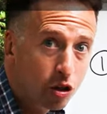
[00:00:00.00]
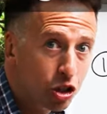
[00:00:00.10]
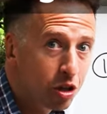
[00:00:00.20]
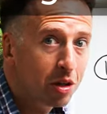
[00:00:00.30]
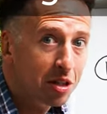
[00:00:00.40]

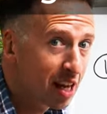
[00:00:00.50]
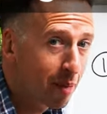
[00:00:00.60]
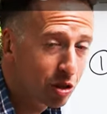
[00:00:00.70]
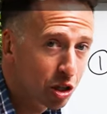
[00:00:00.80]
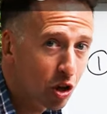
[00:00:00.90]
ocean,
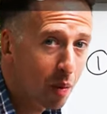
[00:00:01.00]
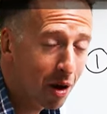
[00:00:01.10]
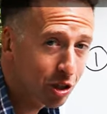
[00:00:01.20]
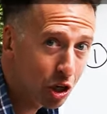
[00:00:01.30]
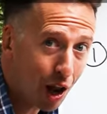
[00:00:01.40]
temperatures are
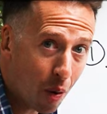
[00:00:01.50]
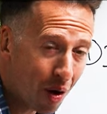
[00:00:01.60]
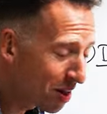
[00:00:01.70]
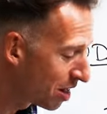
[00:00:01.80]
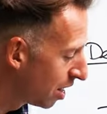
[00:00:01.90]
much
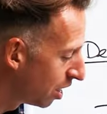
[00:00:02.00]
lower.